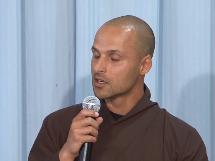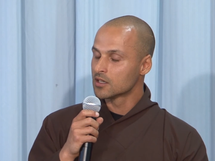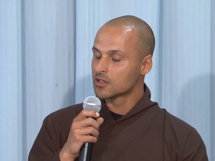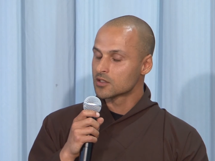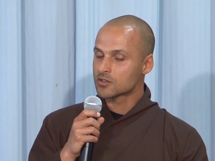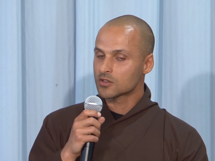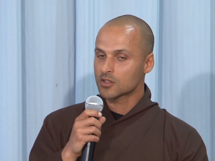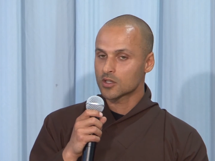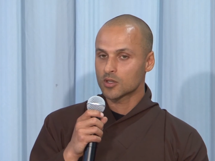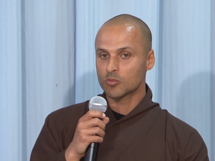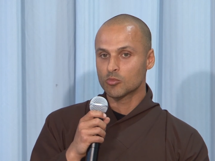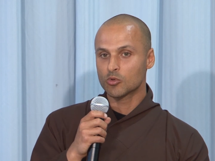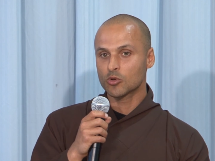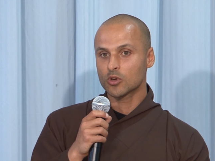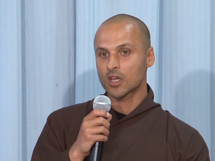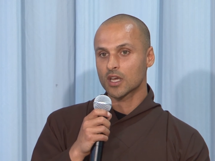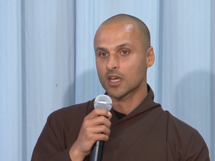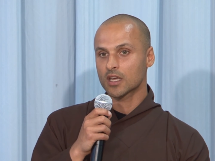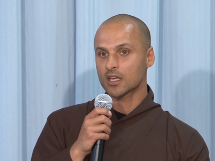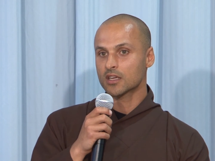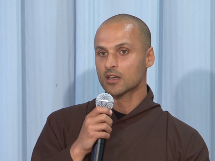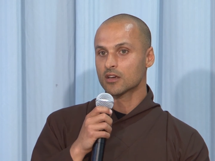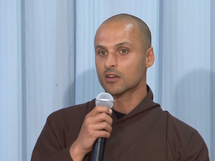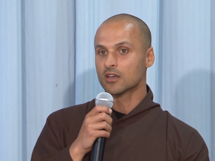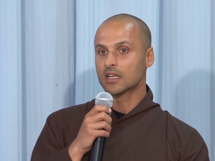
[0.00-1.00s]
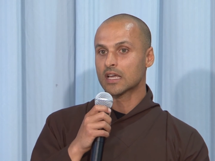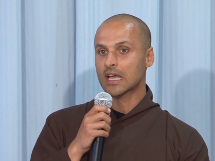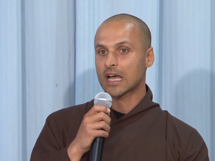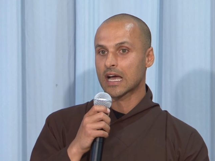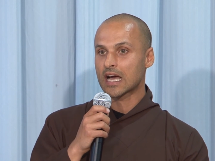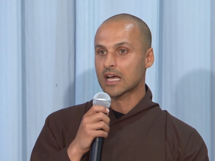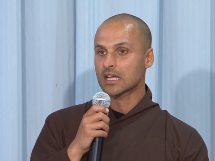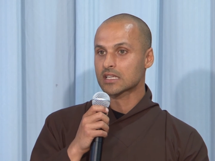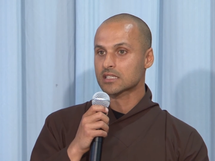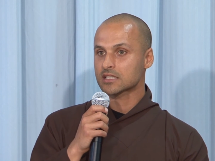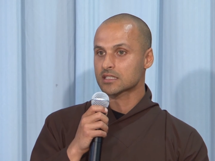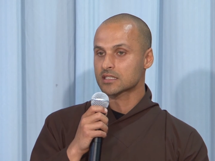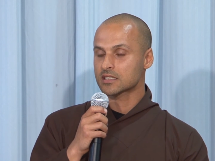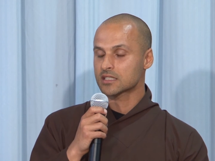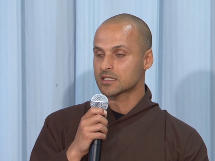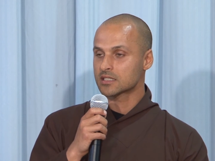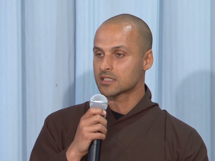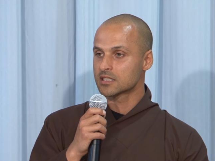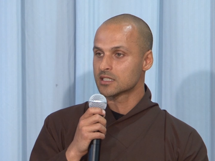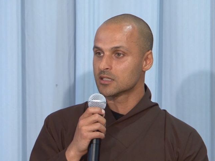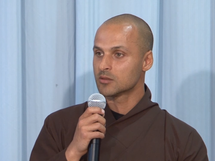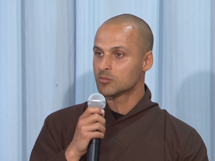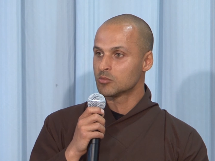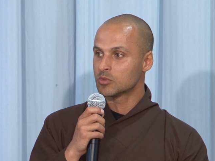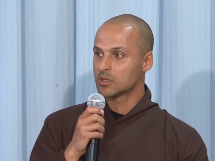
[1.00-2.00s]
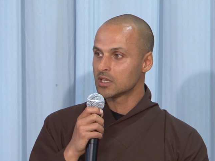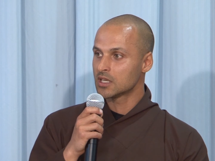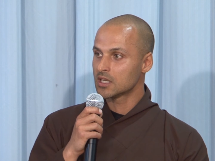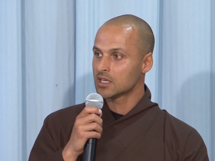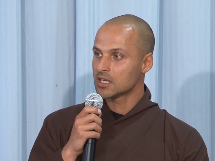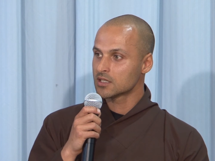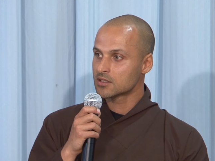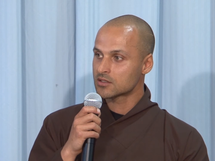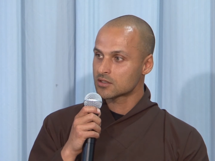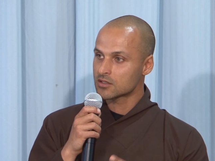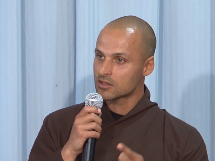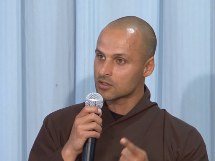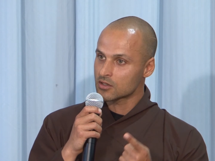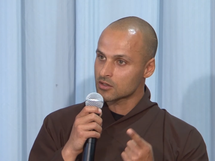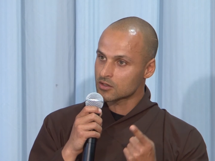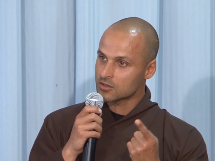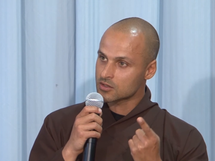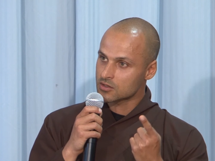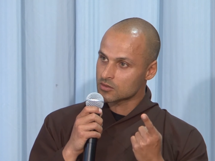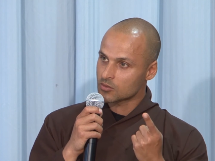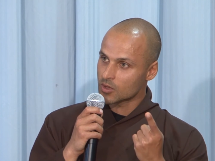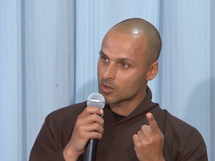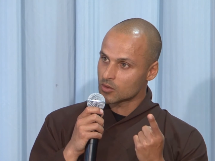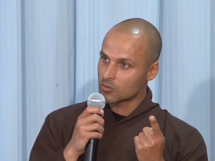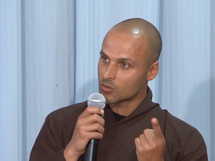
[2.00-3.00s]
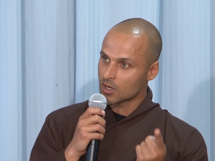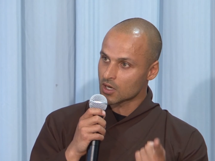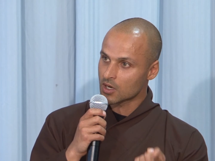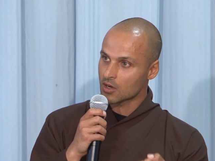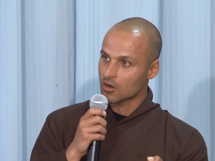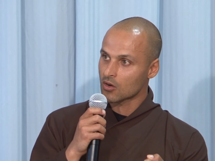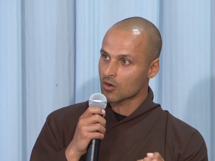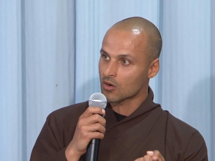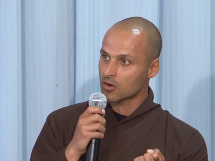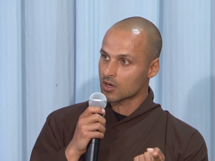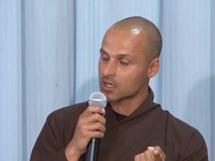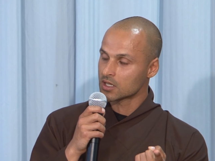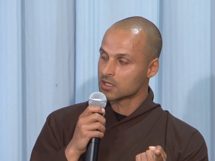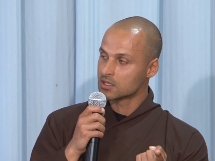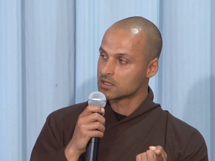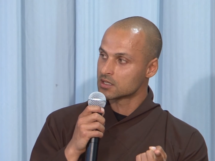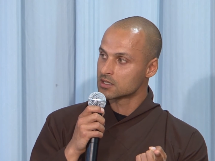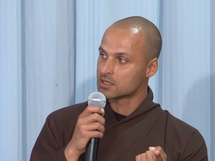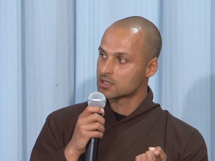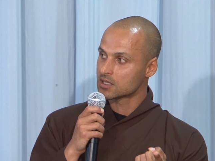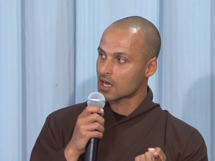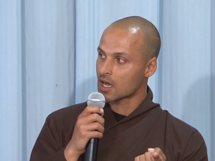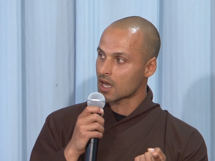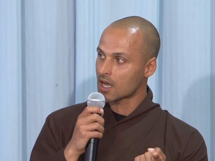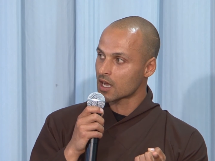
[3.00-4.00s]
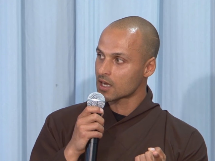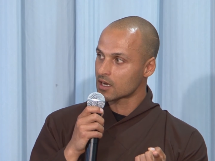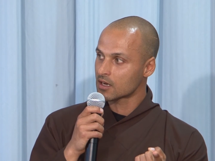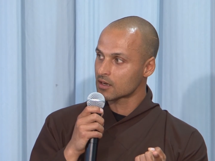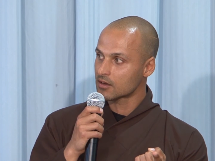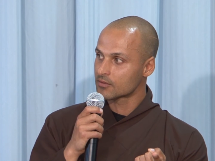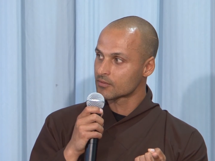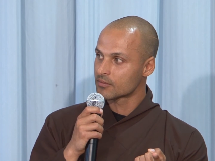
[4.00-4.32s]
So the Buddha, he only asks us in the beginning to notice when we're caught in desire,